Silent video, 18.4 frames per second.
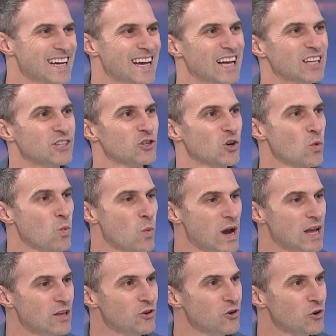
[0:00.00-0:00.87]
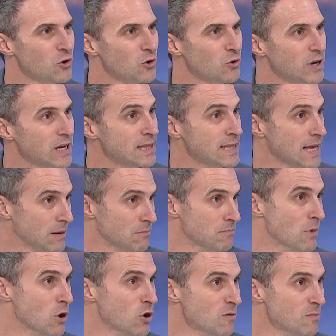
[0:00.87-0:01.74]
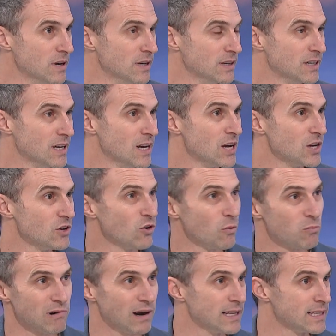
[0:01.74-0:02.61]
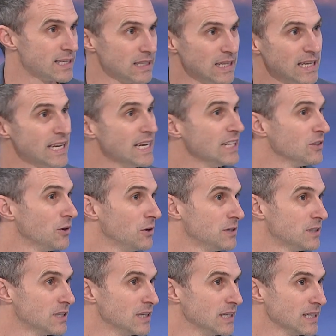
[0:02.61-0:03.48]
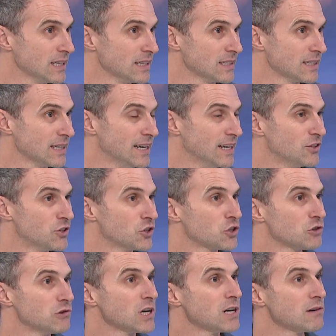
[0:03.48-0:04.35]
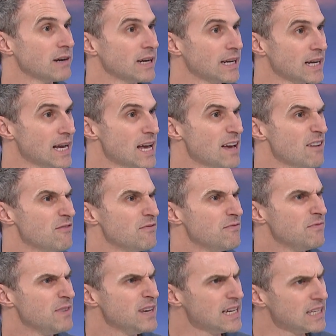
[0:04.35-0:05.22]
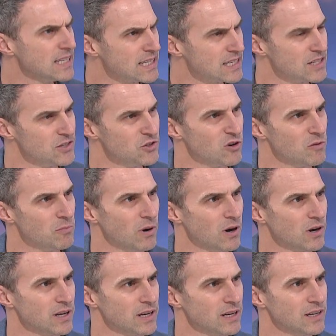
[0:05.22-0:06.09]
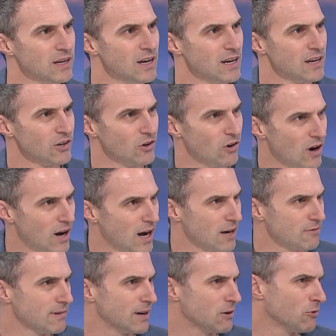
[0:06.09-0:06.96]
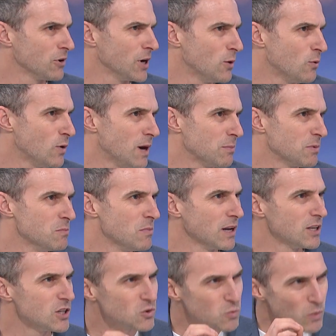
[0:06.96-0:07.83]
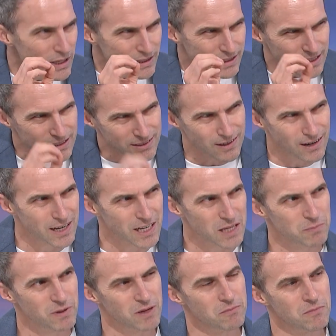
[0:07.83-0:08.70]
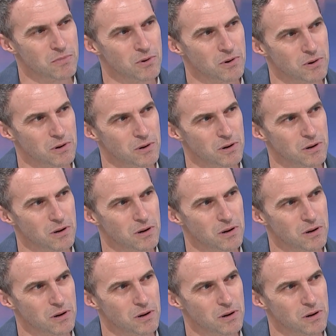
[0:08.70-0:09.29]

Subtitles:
And so when you're in that moment, your brain's linking those things and it's triggering feelings in your body. Your heart rate will go up, you might sweat that tiny bit more.